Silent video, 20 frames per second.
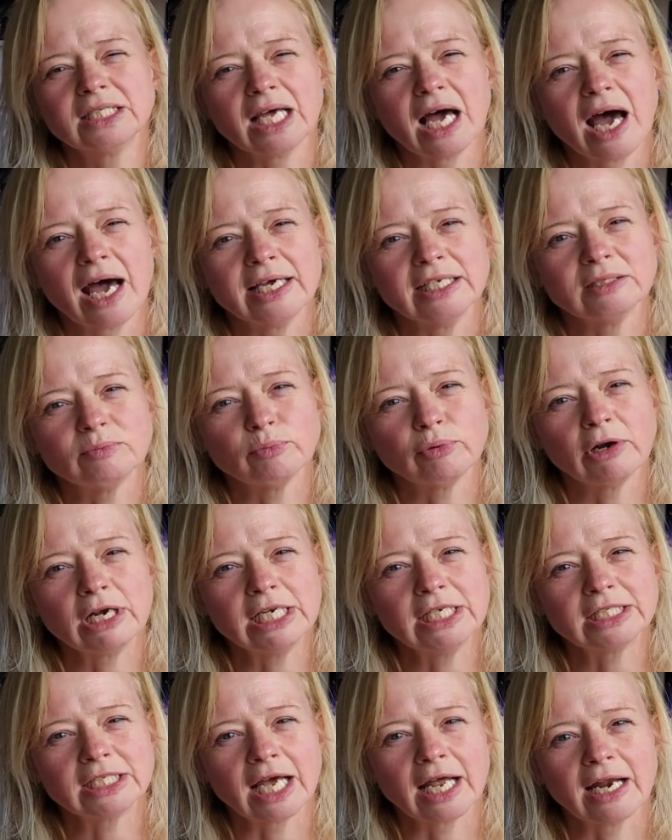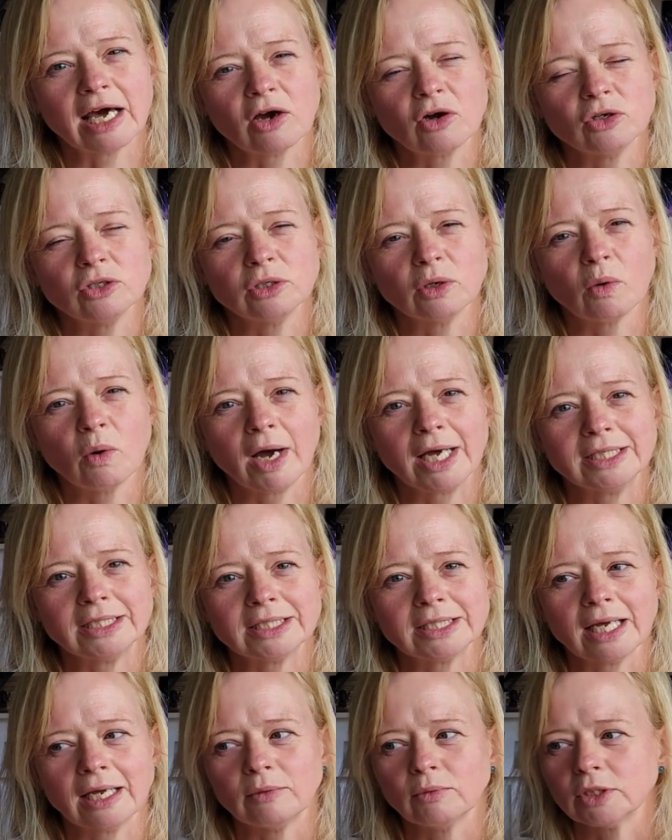size print, and I couldn't quite
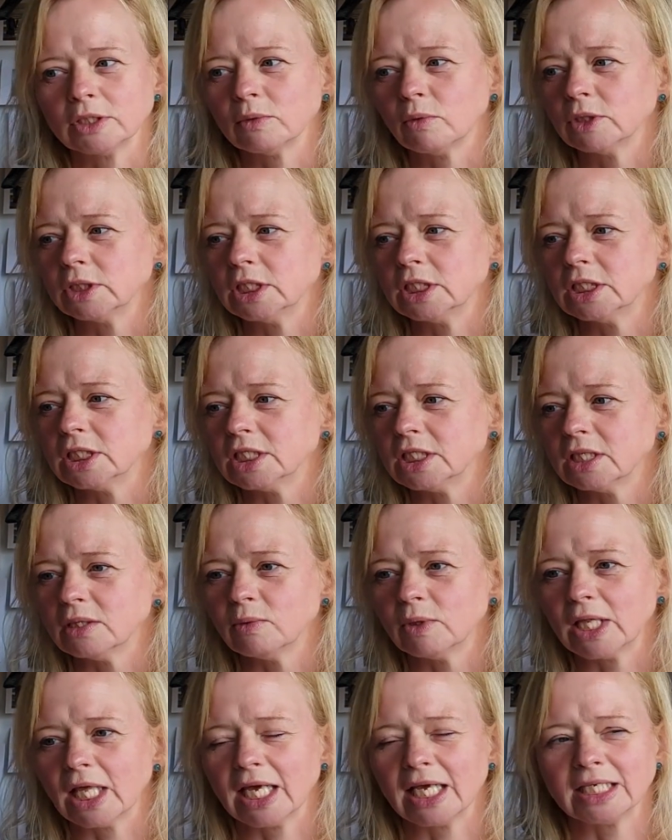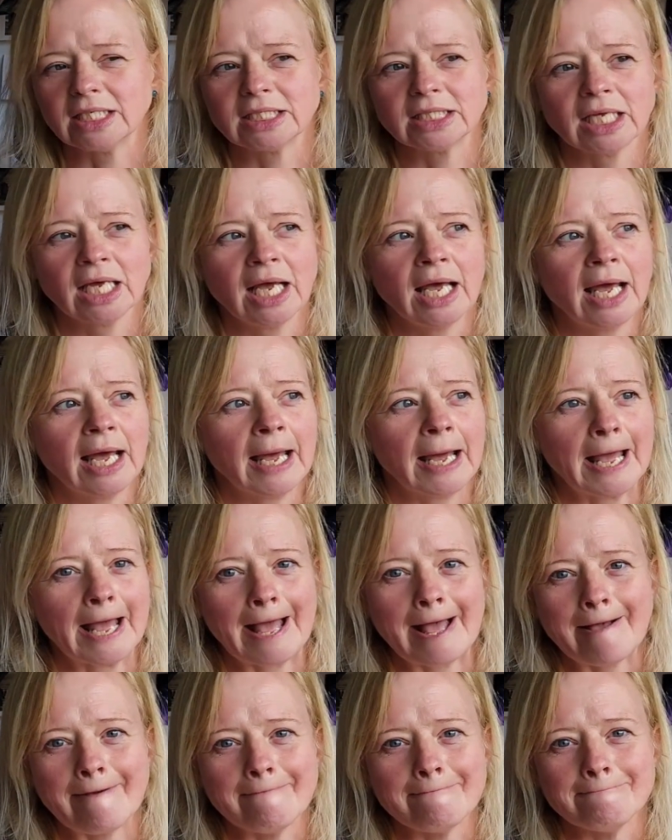decide what I wanted to do with it.
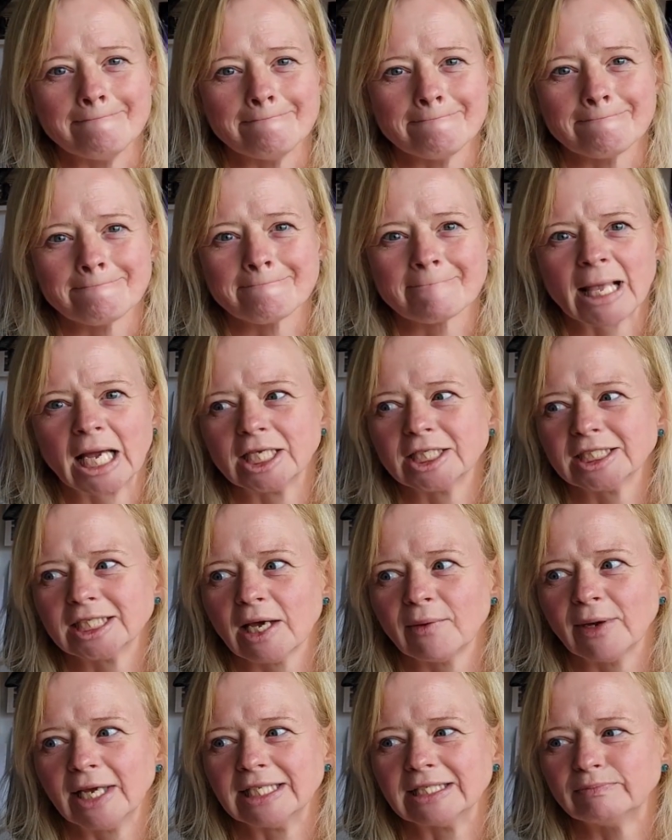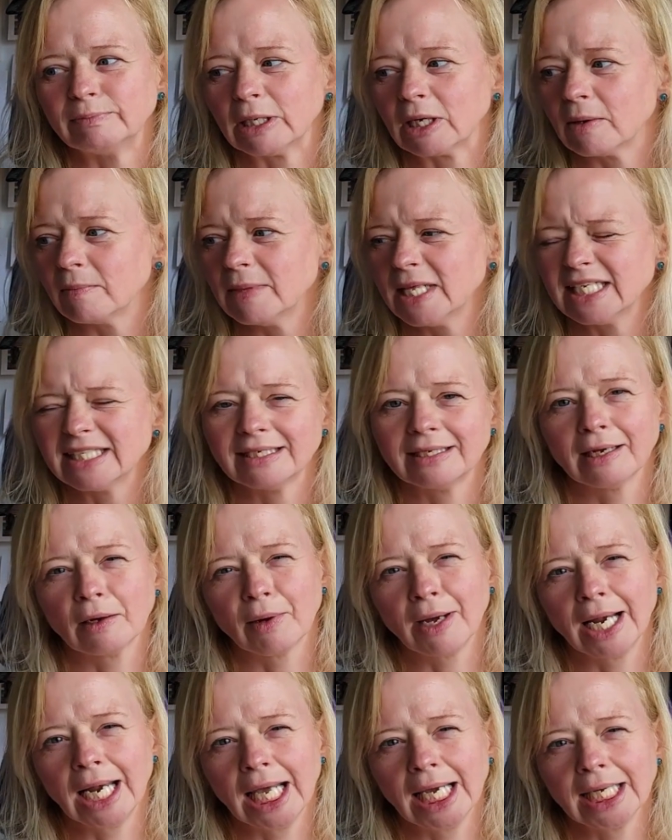So it's become this, and I
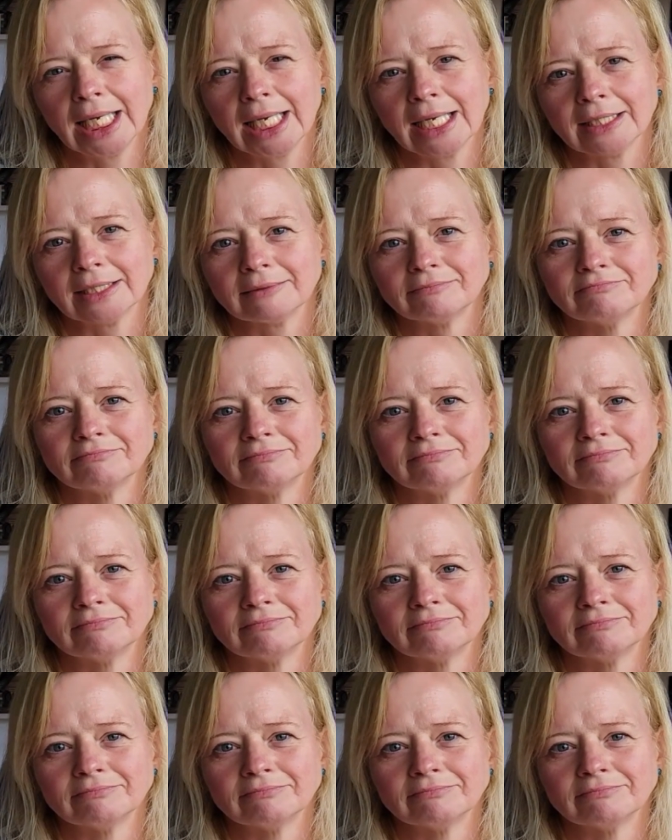quite like it.